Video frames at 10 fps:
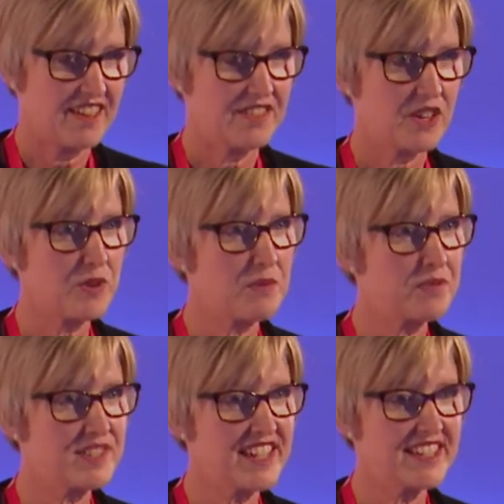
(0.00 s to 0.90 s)
They
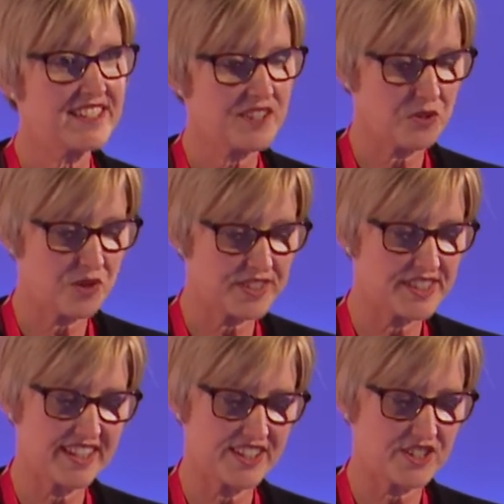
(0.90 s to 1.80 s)
represent a
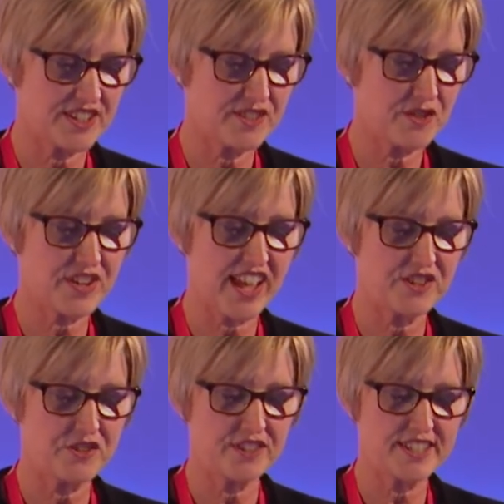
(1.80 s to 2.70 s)
cross-section of
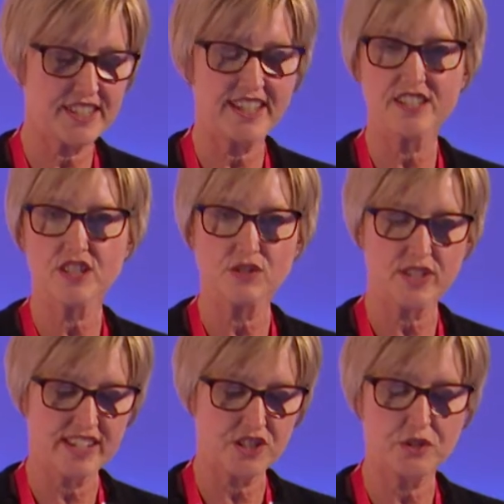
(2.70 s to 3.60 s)
categories, each
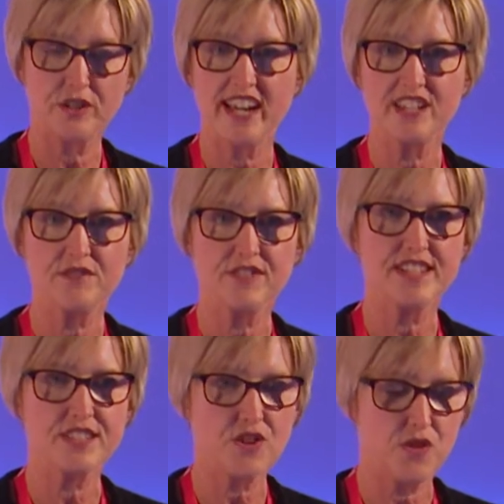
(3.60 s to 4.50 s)
looking to
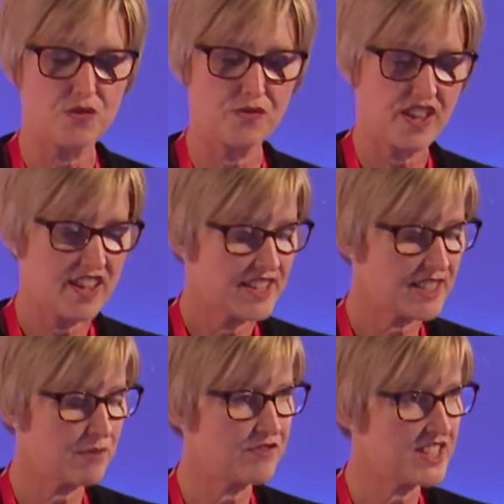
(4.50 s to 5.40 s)
creatively solve
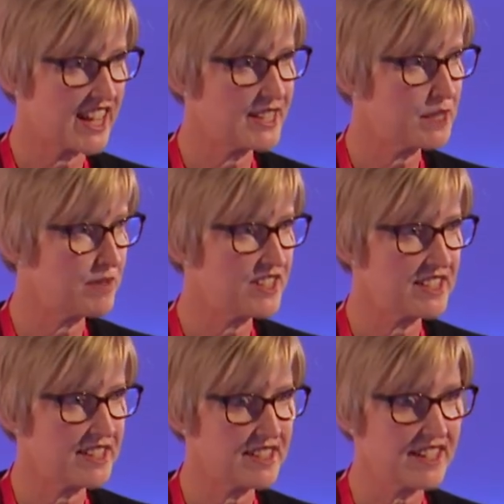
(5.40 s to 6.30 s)
some of today's
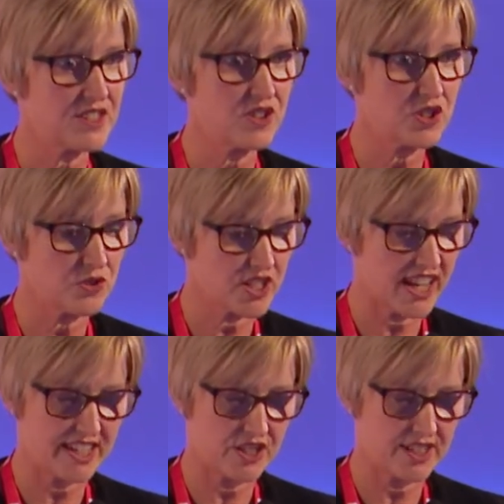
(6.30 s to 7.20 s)
business and social
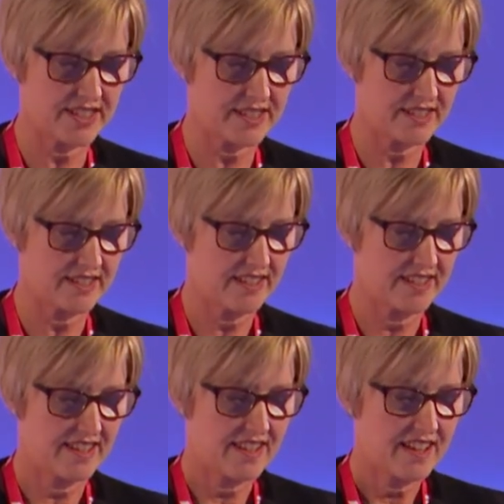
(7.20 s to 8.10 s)
challenges.
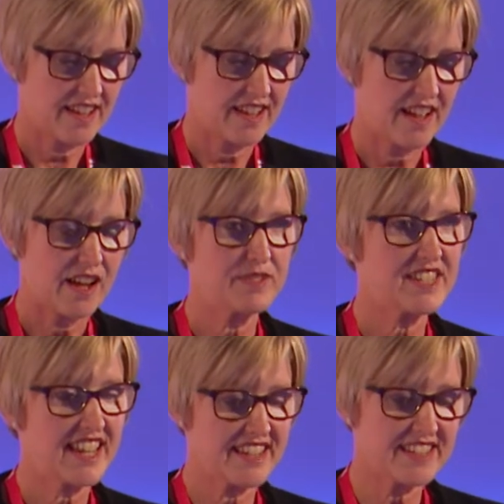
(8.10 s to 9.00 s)
I'm
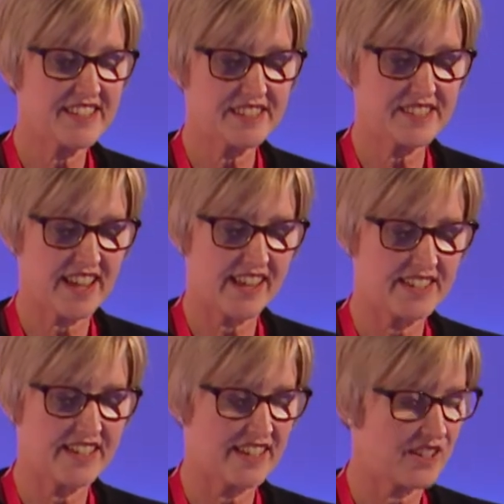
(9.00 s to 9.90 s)
delighted to
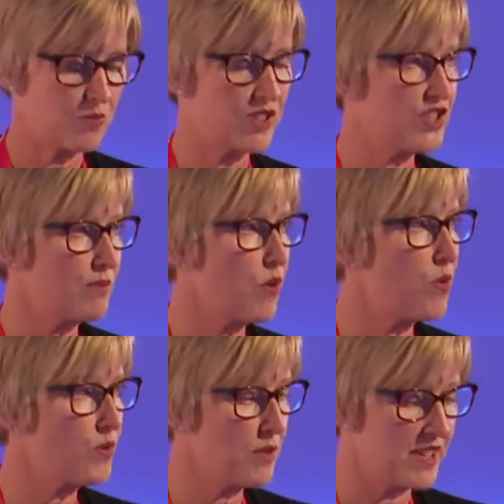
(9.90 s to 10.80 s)
stand here and wish them
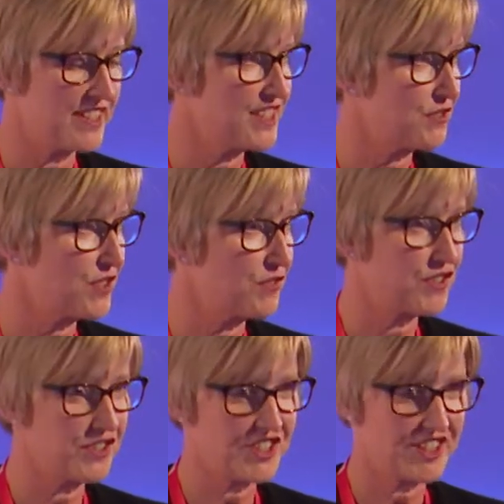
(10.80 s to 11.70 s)
all the best for the
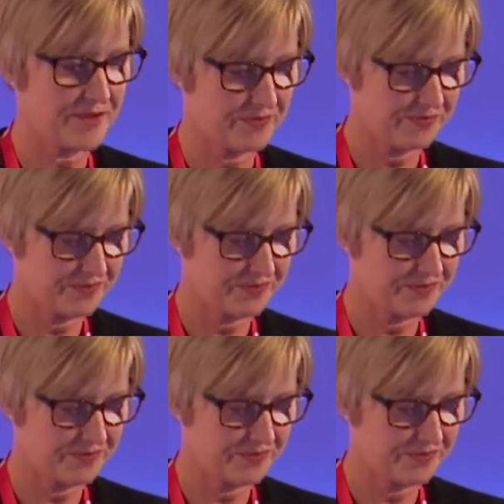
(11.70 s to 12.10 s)
future.